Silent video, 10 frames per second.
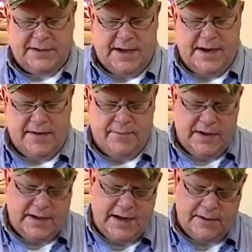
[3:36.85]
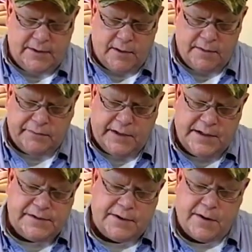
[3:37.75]
tie. But again, like all the
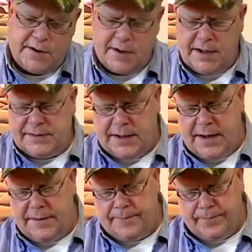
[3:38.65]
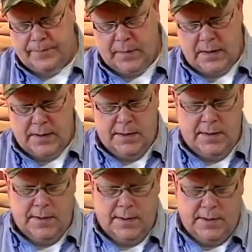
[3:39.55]
flies that Connor and I tie,
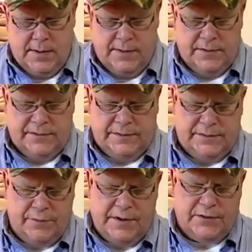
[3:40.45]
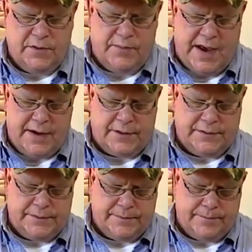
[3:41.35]
there's traditional
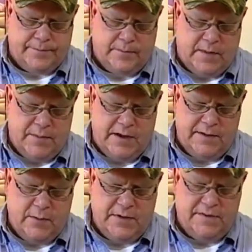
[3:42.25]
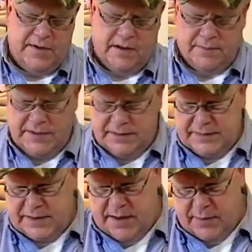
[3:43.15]
patterns. But anything we develop tends
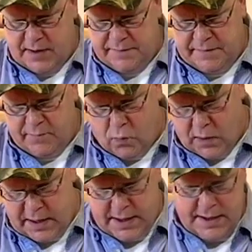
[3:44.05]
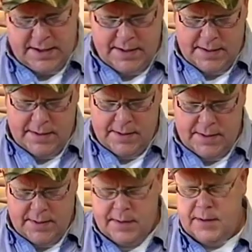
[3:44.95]
to come off of one
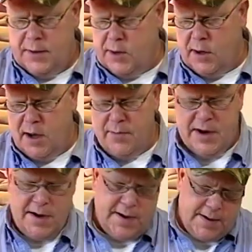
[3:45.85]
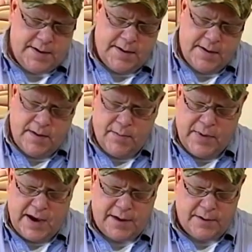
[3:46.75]
common
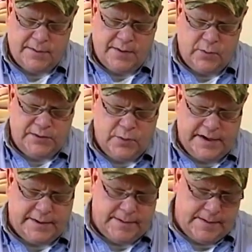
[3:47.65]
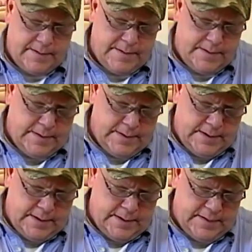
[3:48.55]
pattern that we tweak.
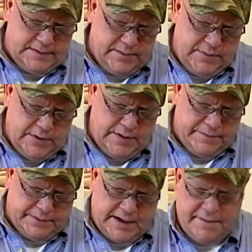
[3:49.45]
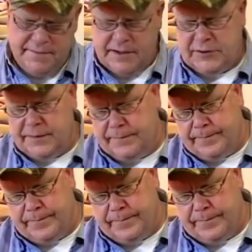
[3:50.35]
And that's the beauty of fly fishing,